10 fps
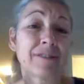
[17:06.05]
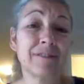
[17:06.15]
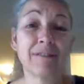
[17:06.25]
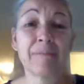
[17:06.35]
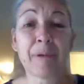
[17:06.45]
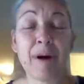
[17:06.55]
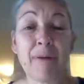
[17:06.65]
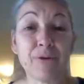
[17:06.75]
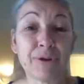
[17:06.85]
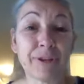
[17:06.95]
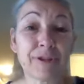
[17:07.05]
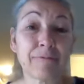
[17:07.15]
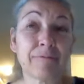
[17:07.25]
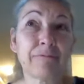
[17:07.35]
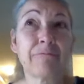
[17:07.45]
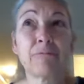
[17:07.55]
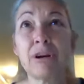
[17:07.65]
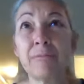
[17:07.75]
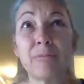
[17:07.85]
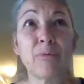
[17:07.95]
And my mom drinks
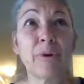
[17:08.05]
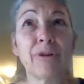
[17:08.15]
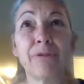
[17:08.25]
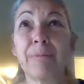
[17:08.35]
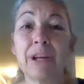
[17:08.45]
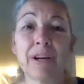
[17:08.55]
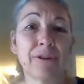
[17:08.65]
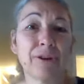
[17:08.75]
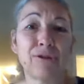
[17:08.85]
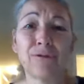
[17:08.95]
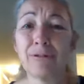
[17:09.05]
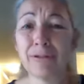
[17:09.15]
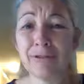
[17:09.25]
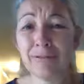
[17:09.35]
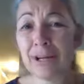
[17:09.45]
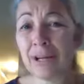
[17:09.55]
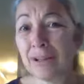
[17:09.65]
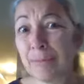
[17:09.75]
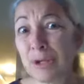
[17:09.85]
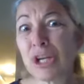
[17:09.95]
rum with banana liqueur and
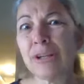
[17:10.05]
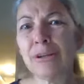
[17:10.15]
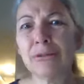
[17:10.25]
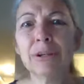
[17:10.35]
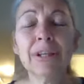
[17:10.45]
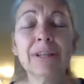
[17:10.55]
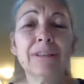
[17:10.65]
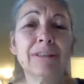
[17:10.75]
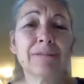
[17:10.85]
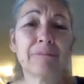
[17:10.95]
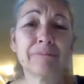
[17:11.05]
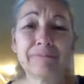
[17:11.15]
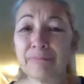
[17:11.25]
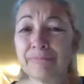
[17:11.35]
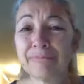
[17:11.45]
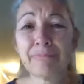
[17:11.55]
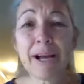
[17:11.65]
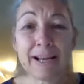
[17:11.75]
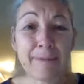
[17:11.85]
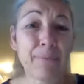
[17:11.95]
limoncello,
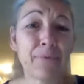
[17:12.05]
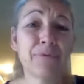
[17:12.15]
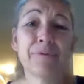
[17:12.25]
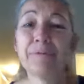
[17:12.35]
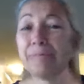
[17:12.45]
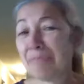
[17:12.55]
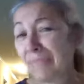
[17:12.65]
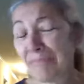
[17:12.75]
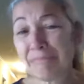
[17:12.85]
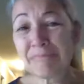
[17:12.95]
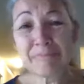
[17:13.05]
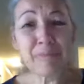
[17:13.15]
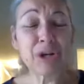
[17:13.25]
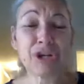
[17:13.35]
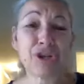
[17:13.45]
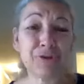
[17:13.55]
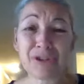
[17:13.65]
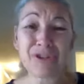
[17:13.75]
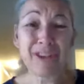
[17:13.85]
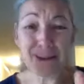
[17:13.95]
pineapple, orange juice.
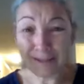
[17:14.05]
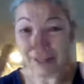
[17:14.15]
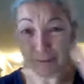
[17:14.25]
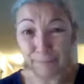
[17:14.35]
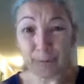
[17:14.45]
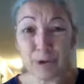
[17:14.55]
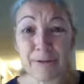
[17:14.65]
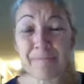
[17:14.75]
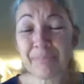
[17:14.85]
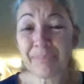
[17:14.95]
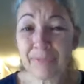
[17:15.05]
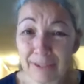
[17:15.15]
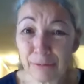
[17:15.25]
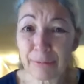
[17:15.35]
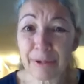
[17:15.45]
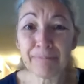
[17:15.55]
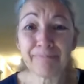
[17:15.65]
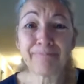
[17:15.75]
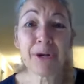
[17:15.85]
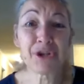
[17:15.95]
She has these fruity Caribbean
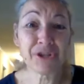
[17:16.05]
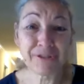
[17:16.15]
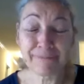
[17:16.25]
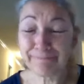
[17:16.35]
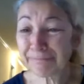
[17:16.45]
punches.